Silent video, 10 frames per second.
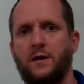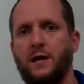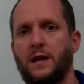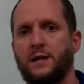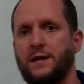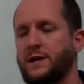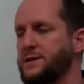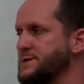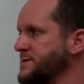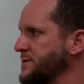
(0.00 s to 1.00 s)
elected
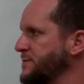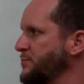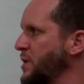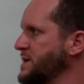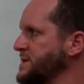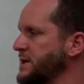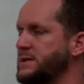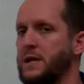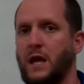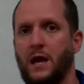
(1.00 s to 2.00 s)
as
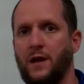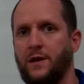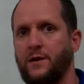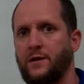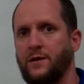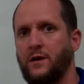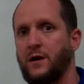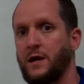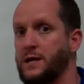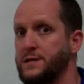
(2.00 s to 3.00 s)
president, and
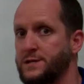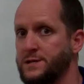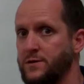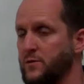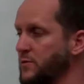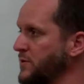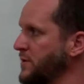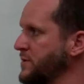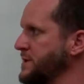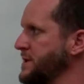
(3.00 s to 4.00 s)
he is still
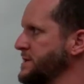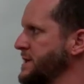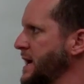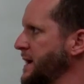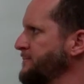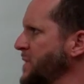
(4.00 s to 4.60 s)
ruler to this day.